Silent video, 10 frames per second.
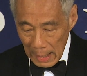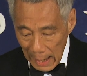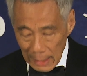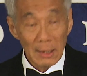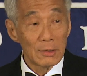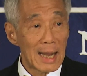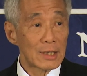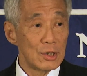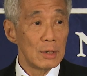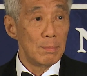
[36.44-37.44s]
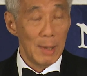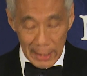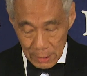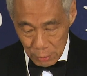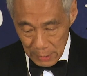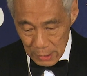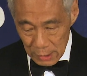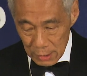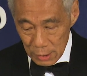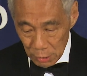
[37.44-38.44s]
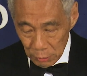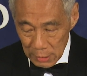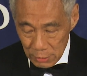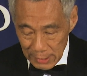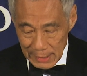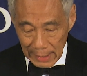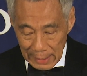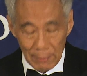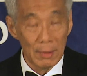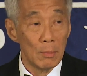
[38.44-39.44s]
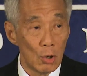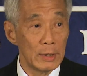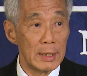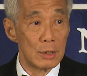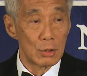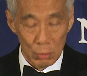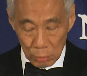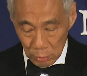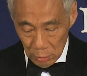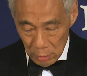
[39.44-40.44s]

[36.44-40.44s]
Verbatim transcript: And our national pledge, which students recite every morning in school,